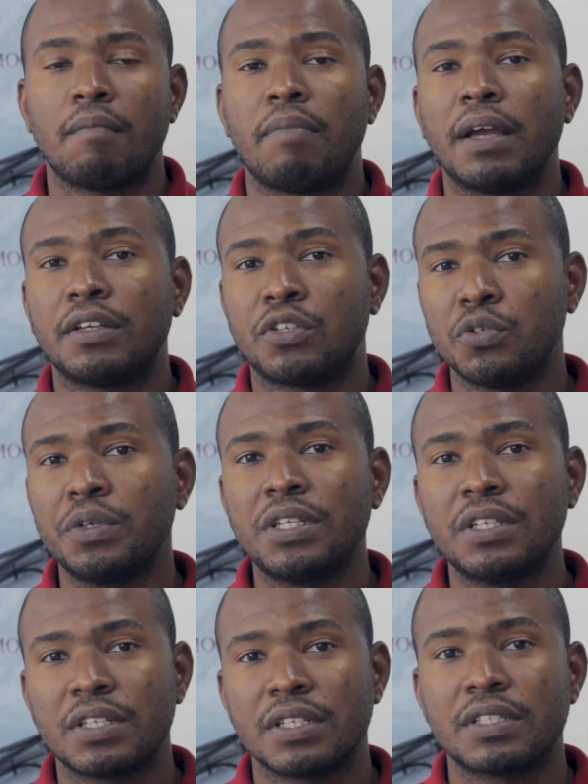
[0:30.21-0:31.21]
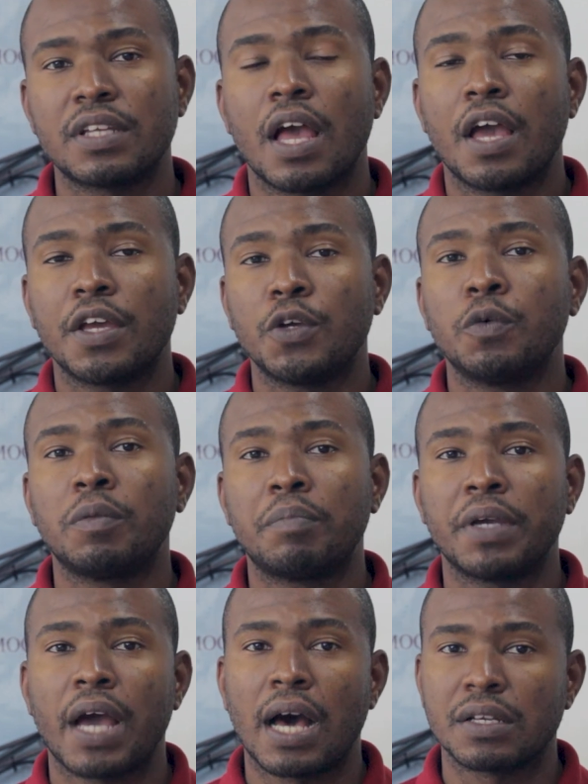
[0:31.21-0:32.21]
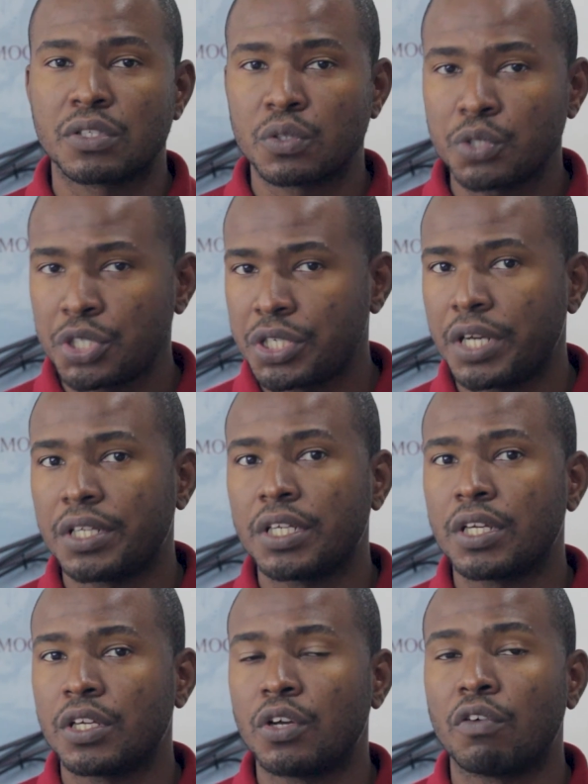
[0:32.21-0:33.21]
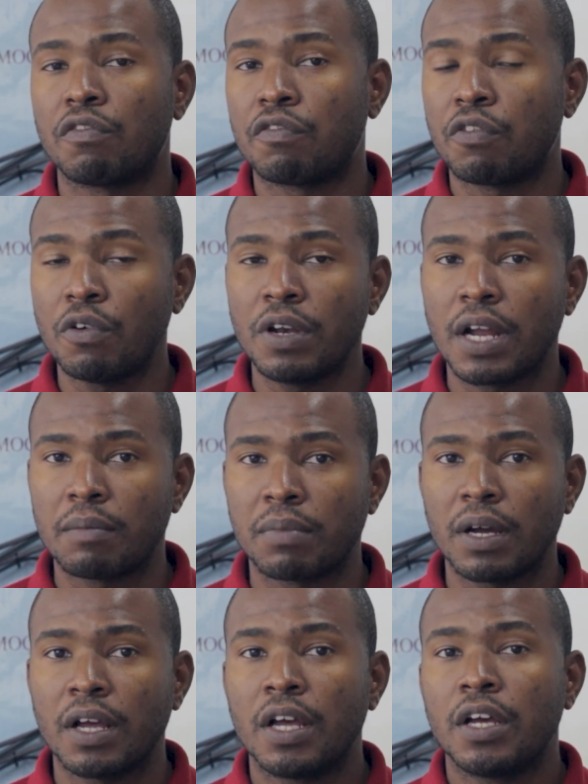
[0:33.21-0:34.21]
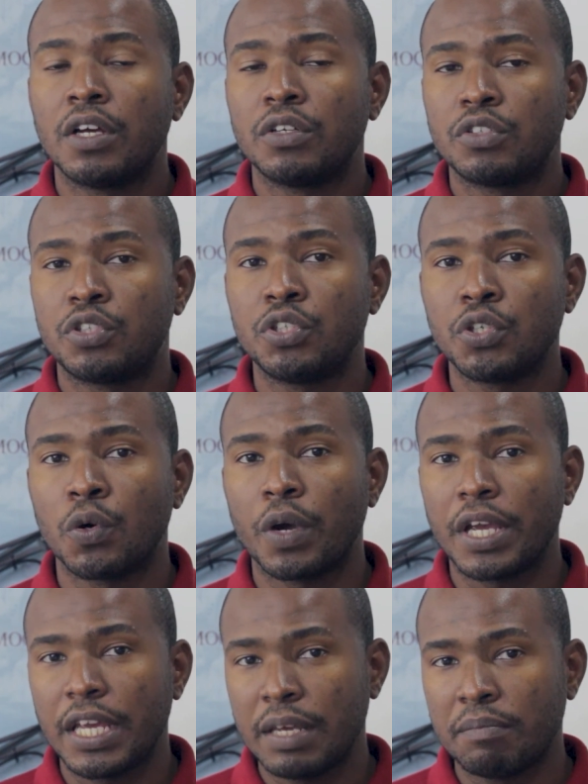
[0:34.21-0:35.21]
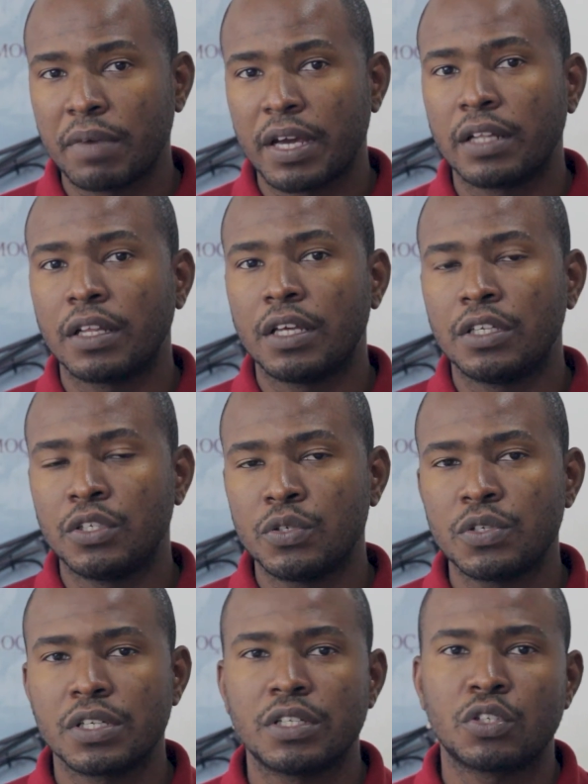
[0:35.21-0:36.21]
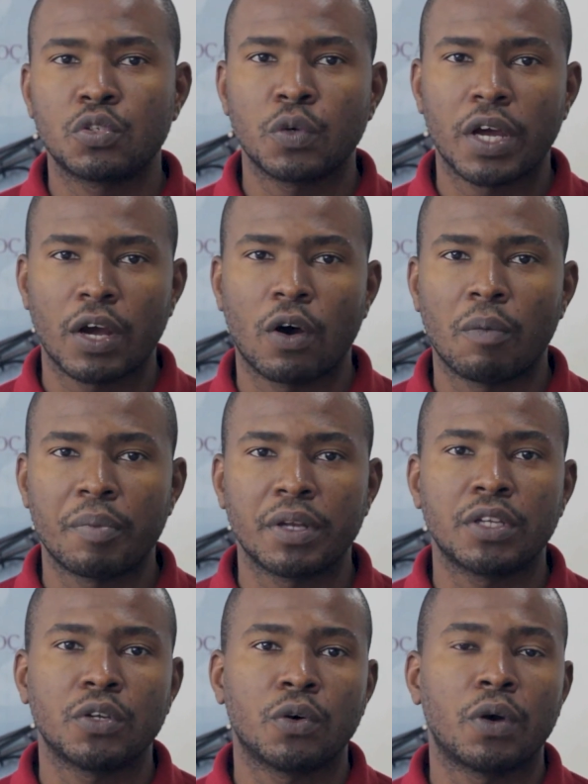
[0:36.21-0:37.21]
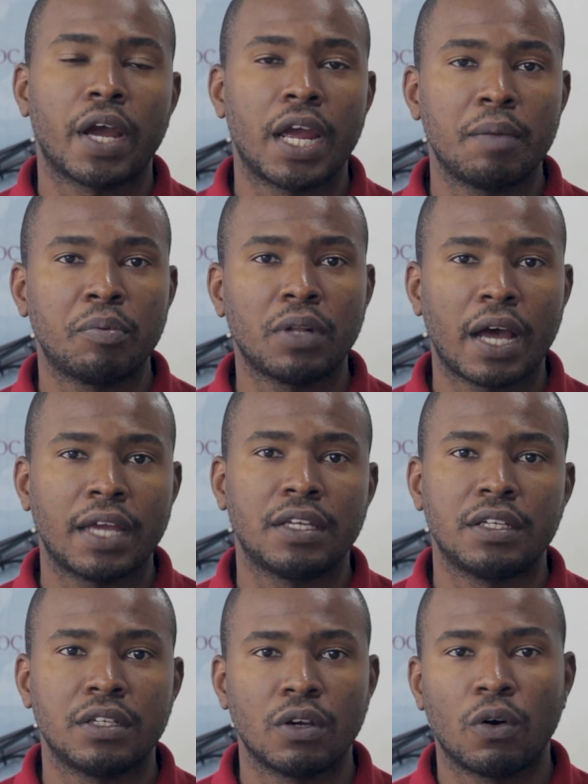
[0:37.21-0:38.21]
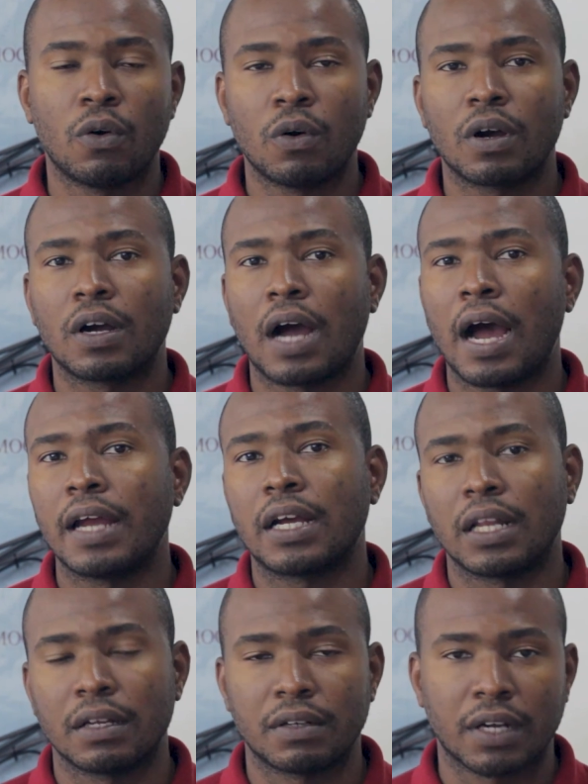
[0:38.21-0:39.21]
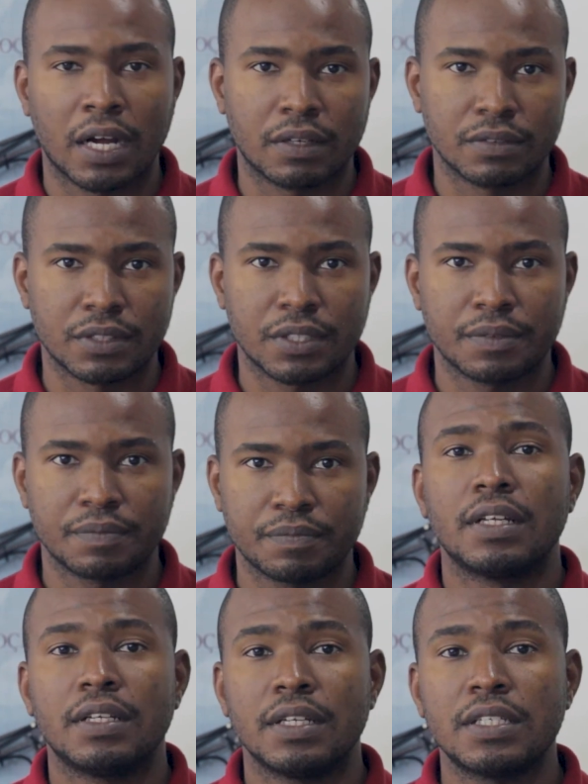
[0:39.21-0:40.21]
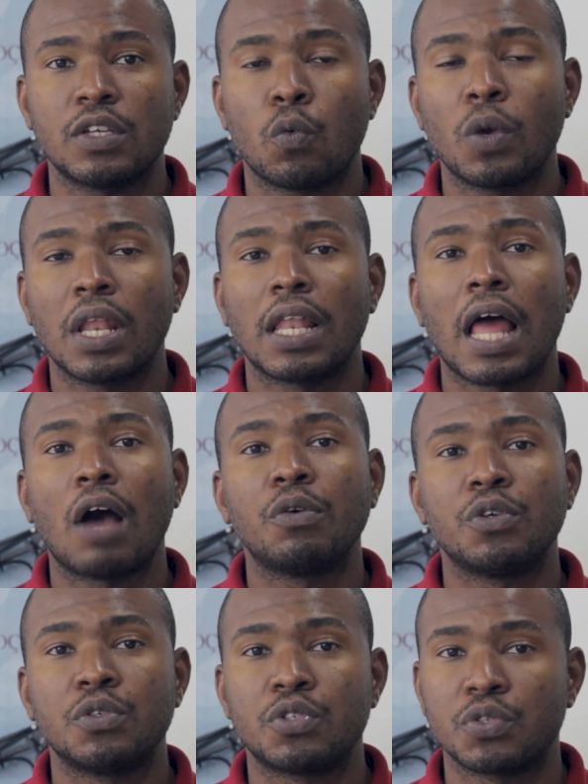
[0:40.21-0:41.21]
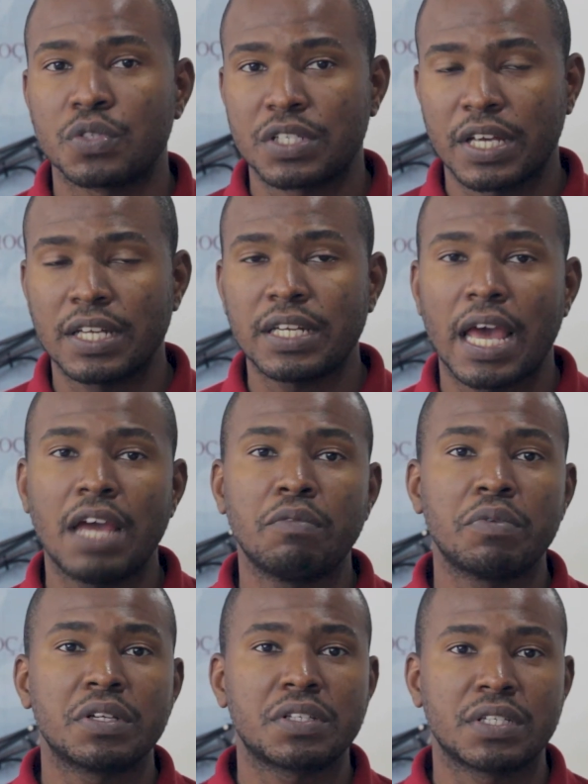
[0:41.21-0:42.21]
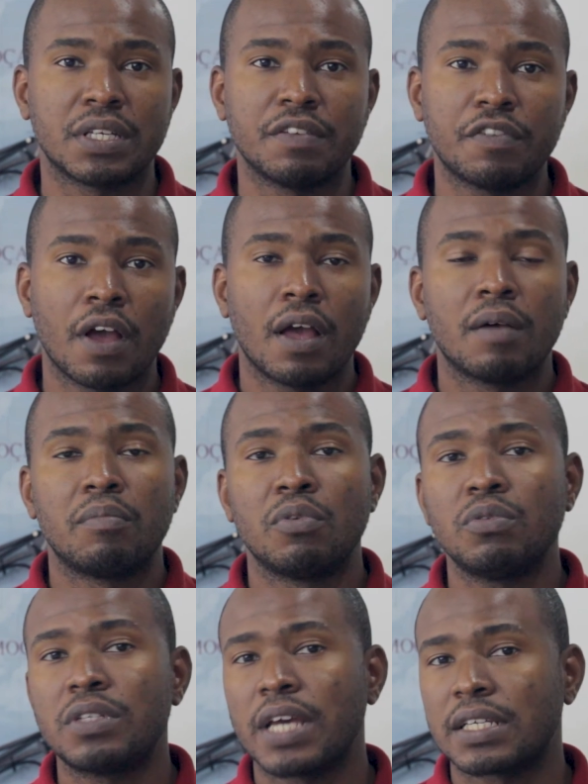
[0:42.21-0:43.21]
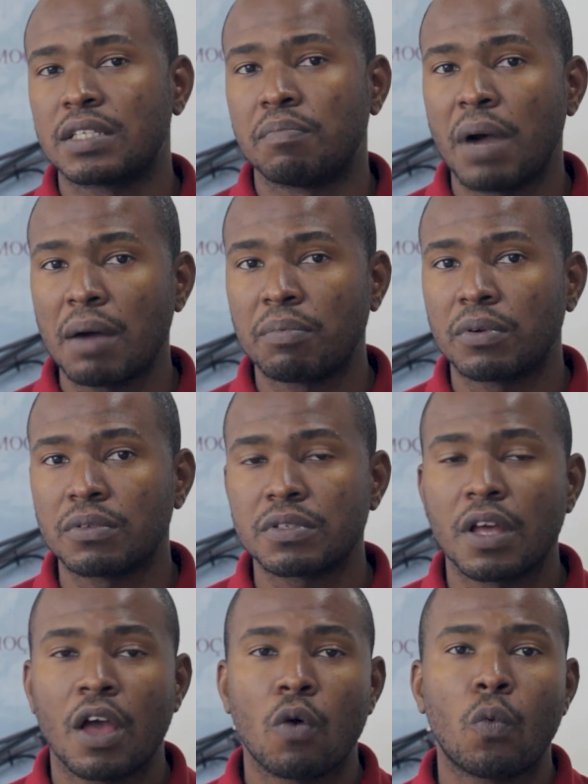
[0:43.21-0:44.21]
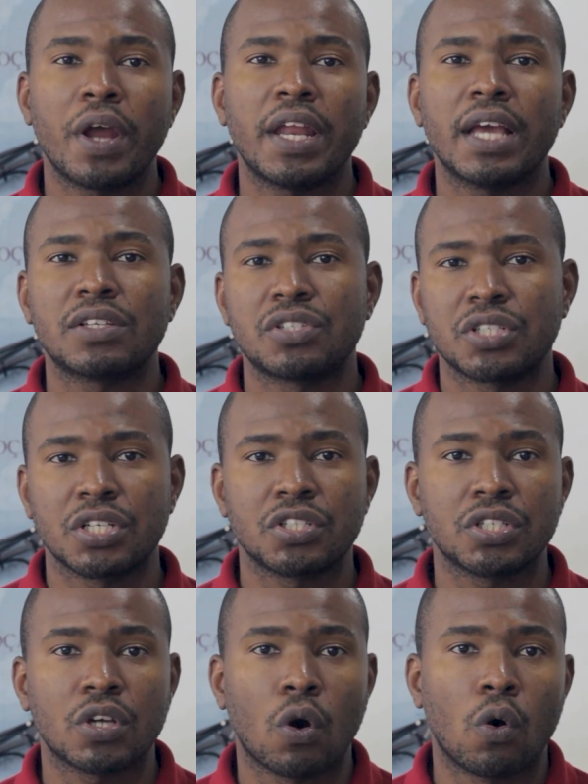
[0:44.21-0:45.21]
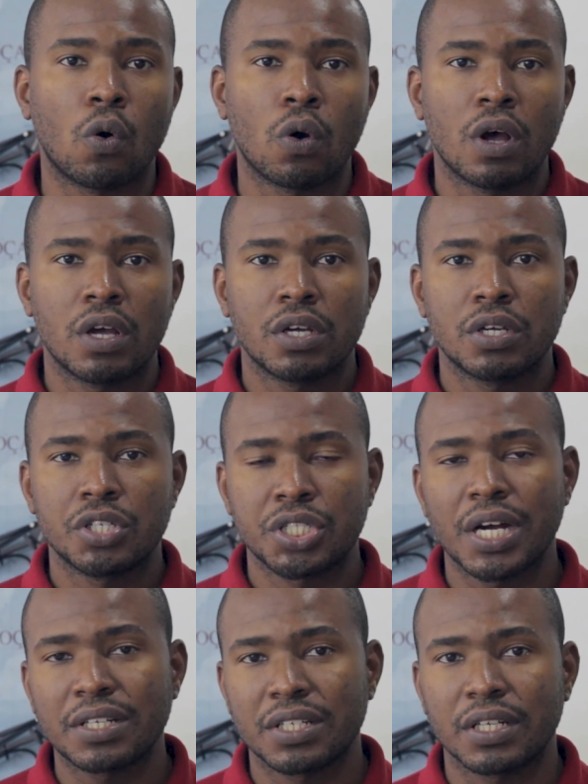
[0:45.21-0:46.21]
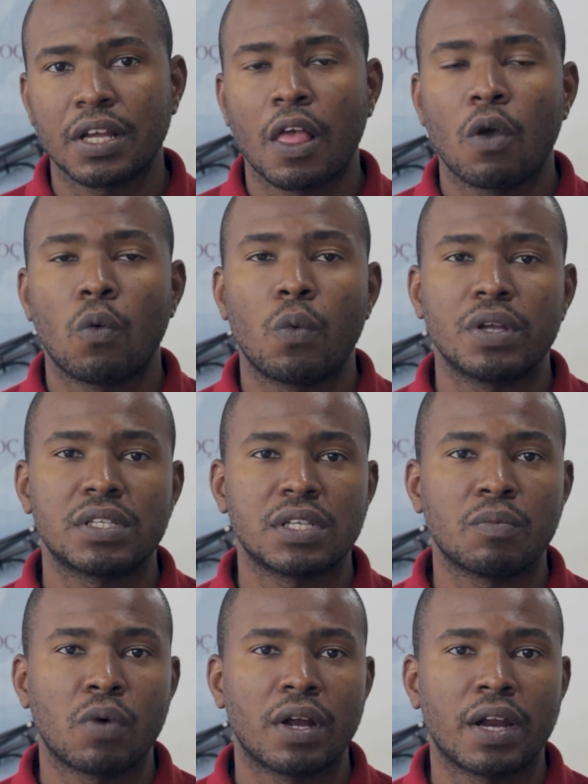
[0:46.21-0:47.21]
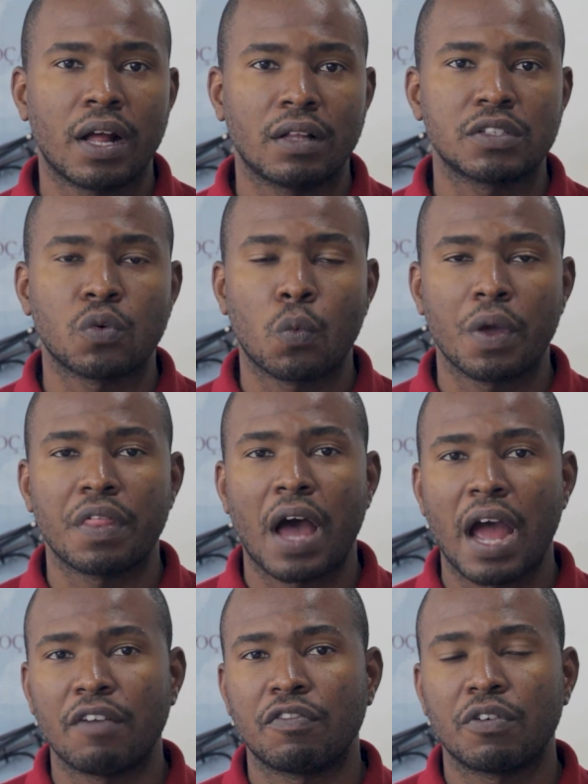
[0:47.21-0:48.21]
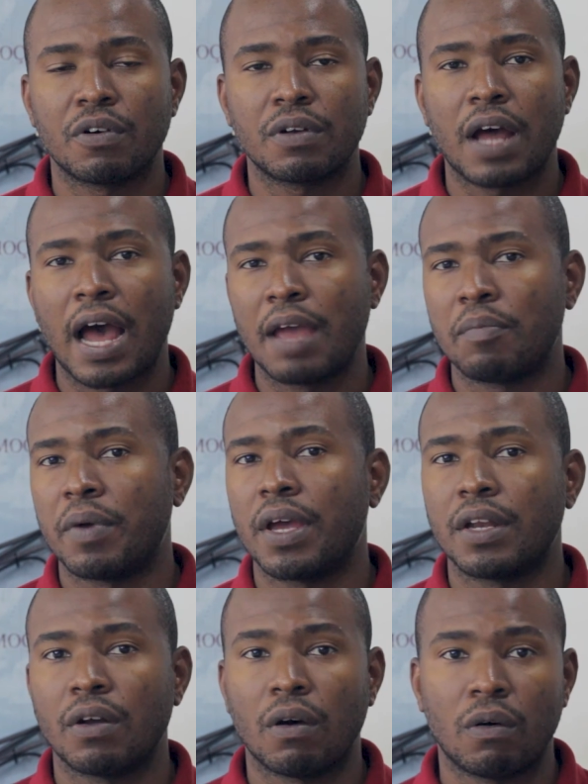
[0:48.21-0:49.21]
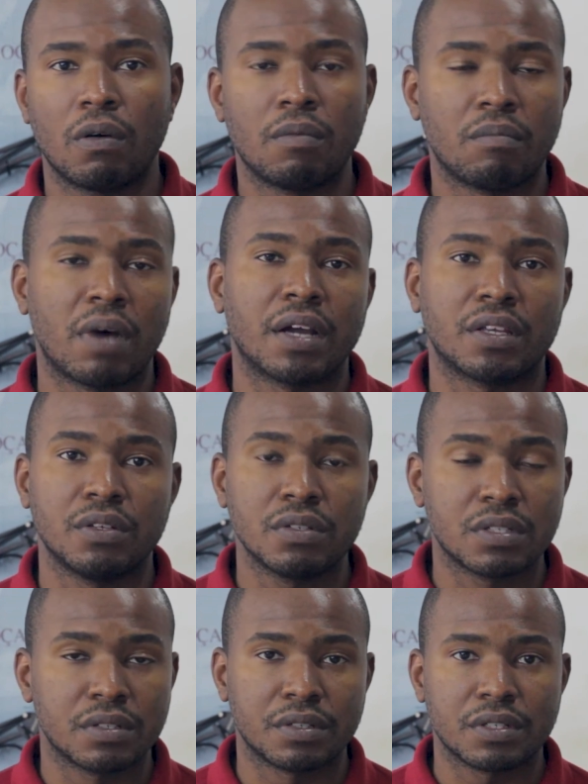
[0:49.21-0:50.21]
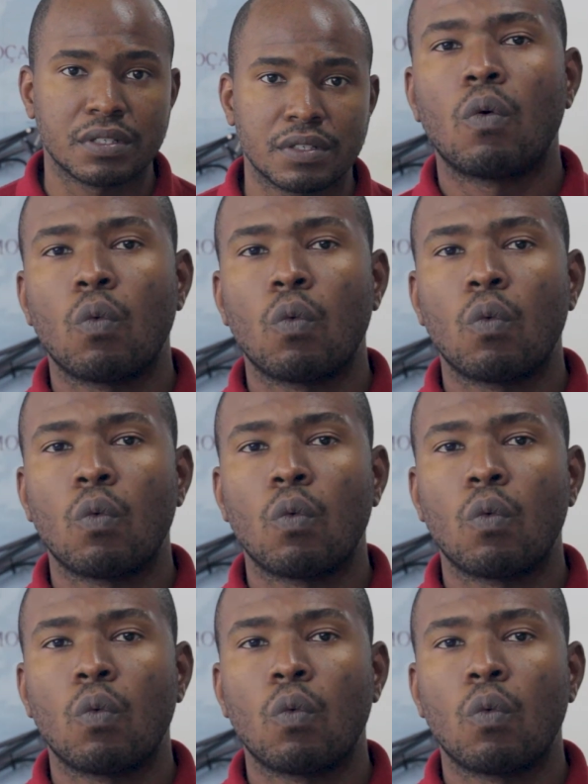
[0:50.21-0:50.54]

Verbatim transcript: By doing this, you will be associating your phone number to your email, use it to open your Apple ID or iCloud account. This will allow you to send and receive blue text bubbles when exchanging or chatting with someone else with iPhone, iPad or Mac users.